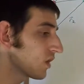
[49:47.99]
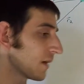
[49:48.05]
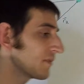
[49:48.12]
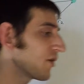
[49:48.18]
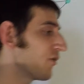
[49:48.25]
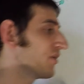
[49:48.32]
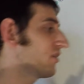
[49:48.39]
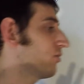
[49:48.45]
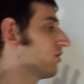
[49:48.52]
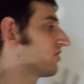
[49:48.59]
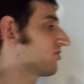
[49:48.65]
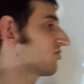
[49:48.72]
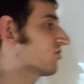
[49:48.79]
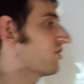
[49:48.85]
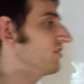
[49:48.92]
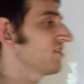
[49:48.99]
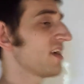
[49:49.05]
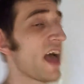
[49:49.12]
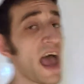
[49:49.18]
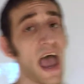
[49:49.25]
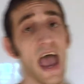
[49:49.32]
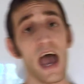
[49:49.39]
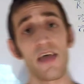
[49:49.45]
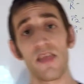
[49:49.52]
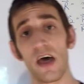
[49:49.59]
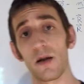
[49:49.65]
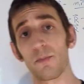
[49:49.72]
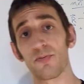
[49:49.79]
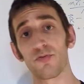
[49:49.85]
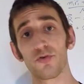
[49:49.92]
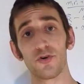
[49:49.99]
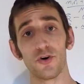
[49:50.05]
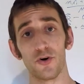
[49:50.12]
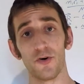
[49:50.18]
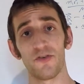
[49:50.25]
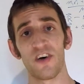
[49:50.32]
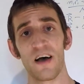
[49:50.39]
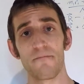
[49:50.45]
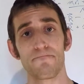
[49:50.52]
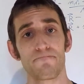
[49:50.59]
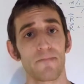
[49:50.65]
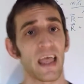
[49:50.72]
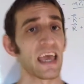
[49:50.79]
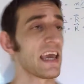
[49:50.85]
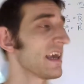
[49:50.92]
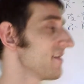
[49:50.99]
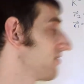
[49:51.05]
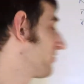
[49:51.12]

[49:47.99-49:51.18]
I'm going to assert and then prove is